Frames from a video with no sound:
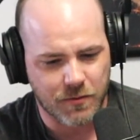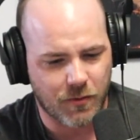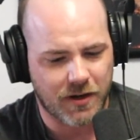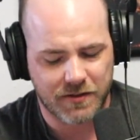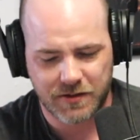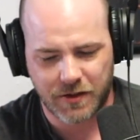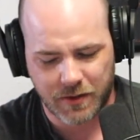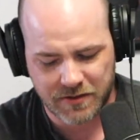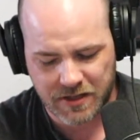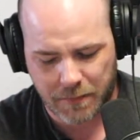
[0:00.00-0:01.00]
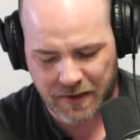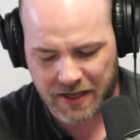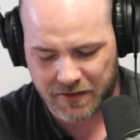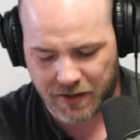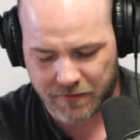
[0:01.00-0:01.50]
What is the
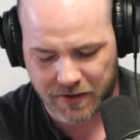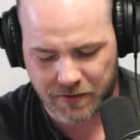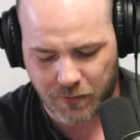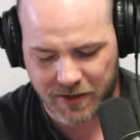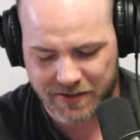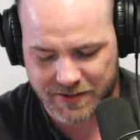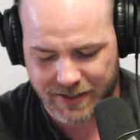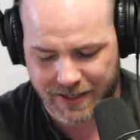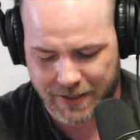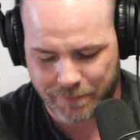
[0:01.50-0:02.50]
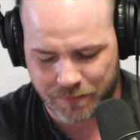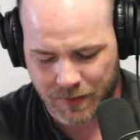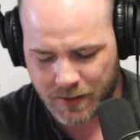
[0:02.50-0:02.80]
appeal of it? What is, it